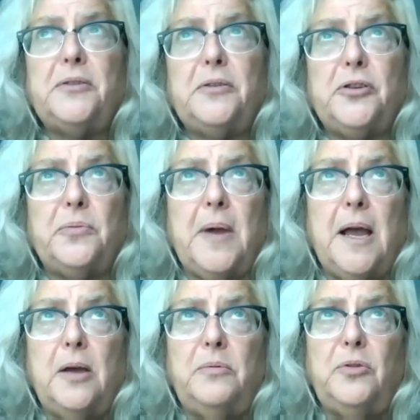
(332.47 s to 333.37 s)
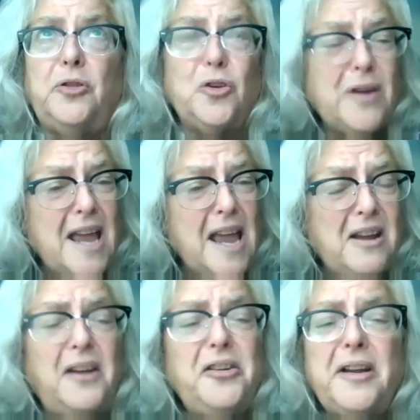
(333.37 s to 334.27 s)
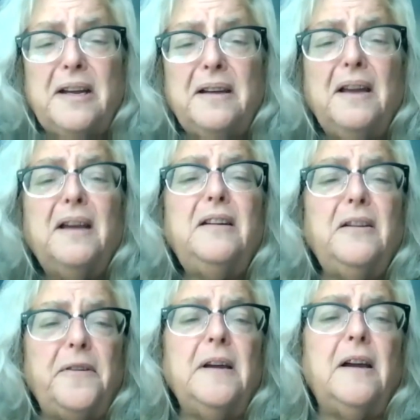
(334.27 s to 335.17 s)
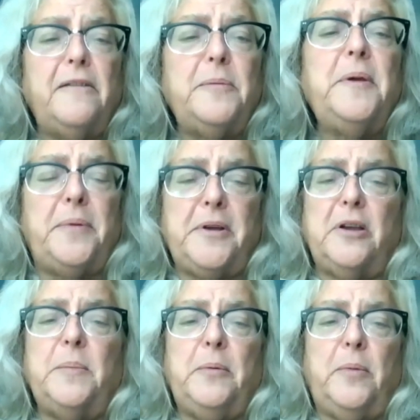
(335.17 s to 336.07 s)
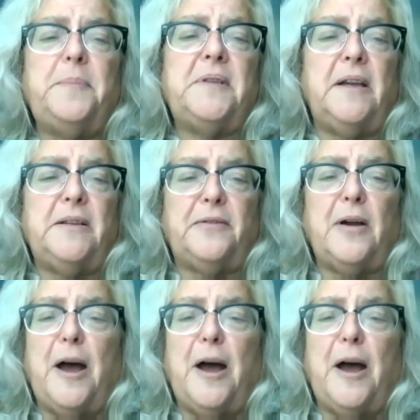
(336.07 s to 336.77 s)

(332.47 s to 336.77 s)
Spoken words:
search around 3,800 different government procurement websites for